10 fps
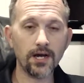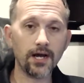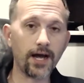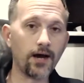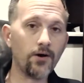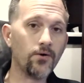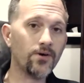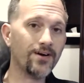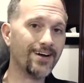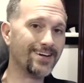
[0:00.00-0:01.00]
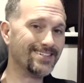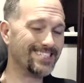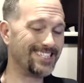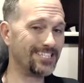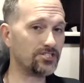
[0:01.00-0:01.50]
Now,
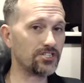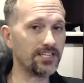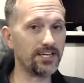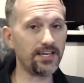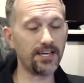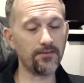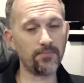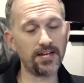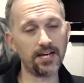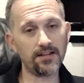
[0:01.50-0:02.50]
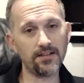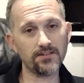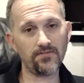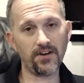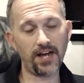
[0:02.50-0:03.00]
initially, it may not have
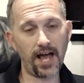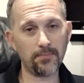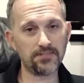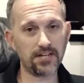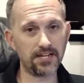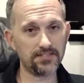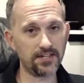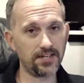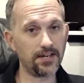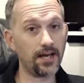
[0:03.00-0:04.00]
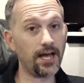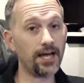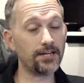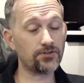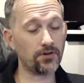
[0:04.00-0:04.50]
looked very appetizing.
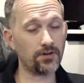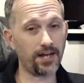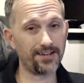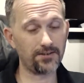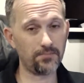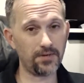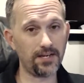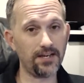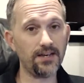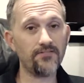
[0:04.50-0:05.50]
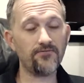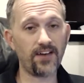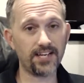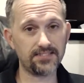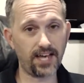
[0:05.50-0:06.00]
It turned out to be
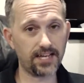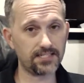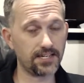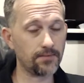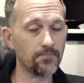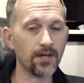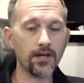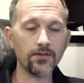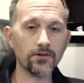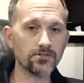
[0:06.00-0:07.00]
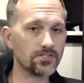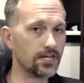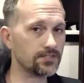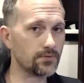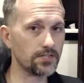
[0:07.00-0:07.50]
fantastic. There's
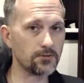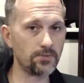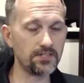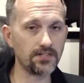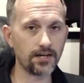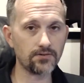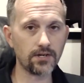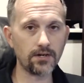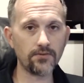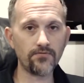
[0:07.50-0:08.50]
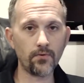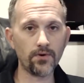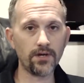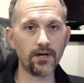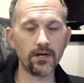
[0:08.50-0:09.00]
tons of recipes out there for
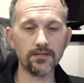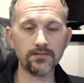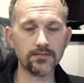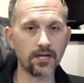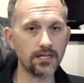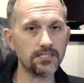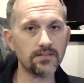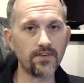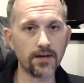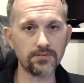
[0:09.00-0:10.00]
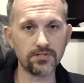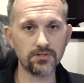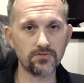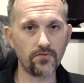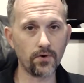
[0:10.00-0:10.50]
you, tons of
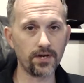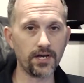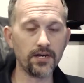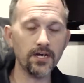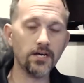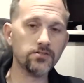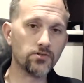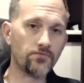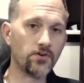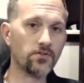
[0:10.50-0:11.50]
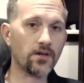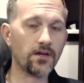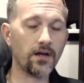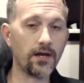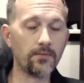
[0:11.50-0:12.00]
options for you. So if you're the
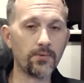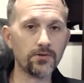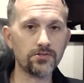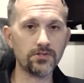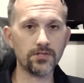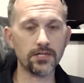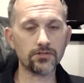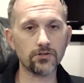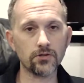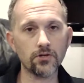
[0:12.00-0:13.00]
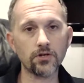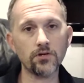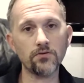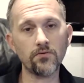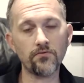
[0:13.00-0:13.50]
kind of person that's
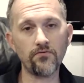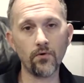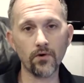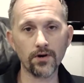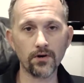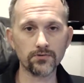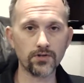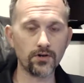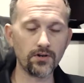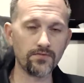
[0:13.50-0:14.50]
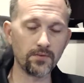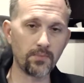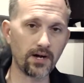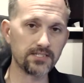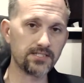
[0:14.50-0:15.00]
looking for an alternative to
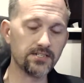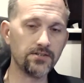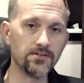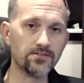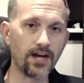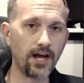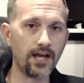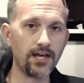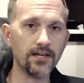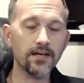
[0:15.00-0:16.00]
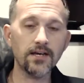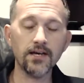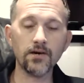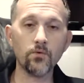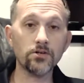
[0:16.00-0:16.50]
pasta in your diet
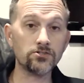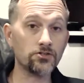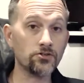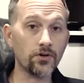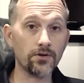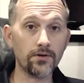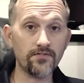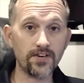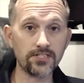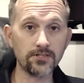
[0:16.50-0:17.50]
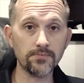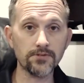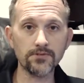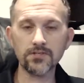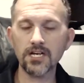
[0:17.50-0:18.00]
and wants to turn to
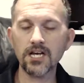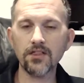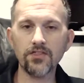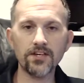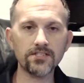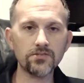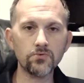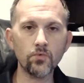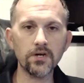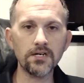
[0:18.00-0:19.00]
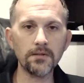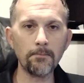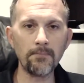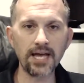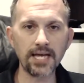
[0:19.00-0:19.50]
vegetables, this will
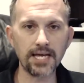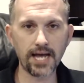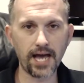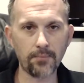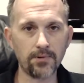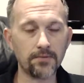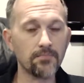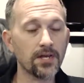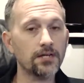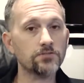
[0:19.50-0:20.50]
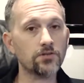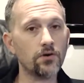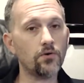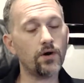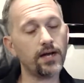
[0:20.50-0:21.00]
make it happen.
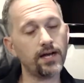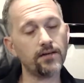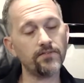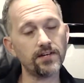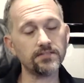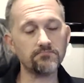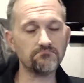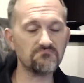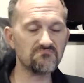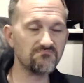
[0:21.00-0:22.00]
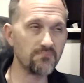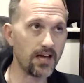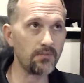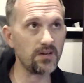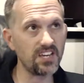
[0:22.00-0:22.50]
So out of a
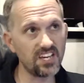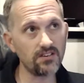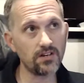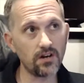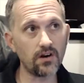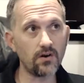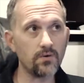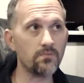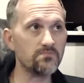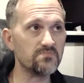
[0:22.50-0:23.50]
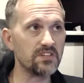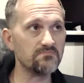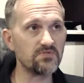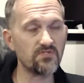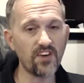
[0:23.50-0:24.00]
maybe
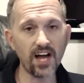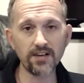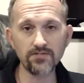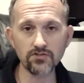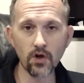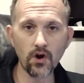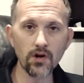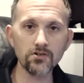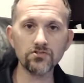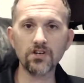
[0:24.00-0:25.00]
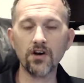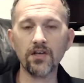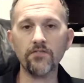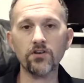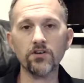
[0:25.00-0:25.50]
5 stars, I'll
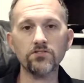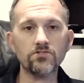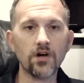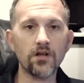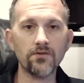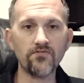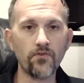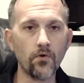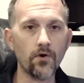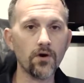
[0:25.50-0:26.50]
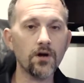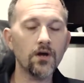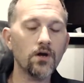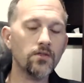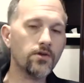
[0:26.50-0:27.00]
give it a good solid 4.
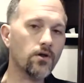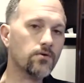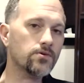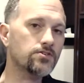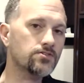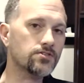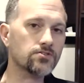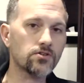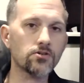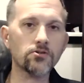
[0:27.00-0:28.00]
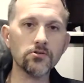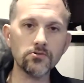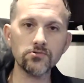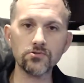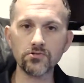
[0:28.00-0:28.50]
The only reason it's going to
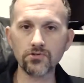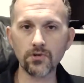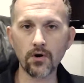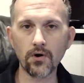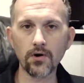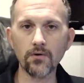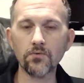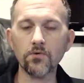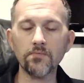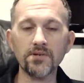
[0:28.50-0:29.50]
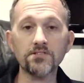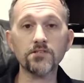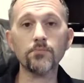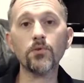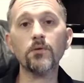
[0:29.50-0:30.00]
lose a star would be
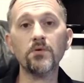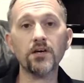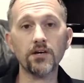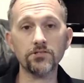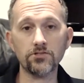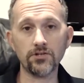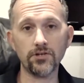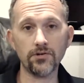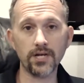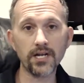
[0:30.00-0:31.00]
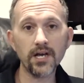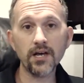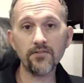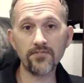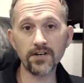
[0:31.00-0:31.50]
simply because the unit
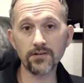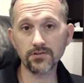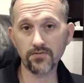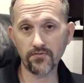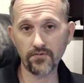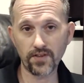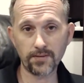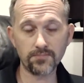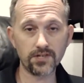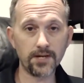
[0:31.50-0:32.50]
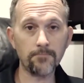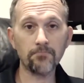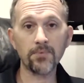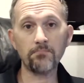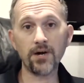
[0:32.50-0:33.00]
feels flimsy.
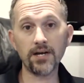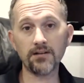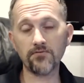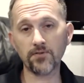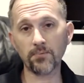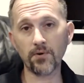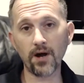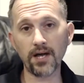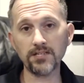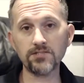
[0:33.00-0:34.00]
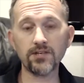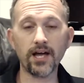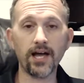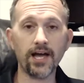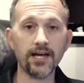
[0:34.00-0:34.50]
But for the price
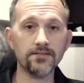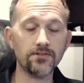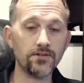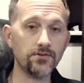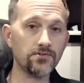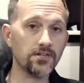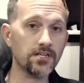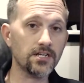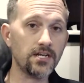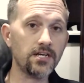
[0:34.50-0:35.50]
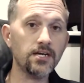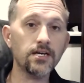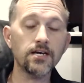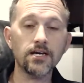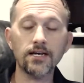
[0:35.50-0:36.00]
and the utility,
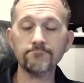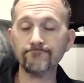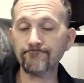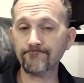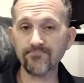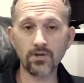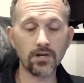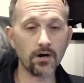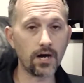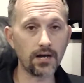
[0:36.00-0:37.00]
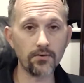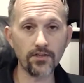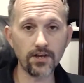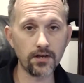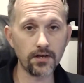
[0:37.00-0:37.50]
I don't
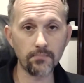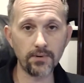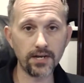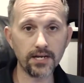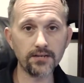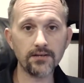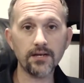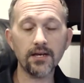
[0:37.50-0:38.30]
think you could beat it.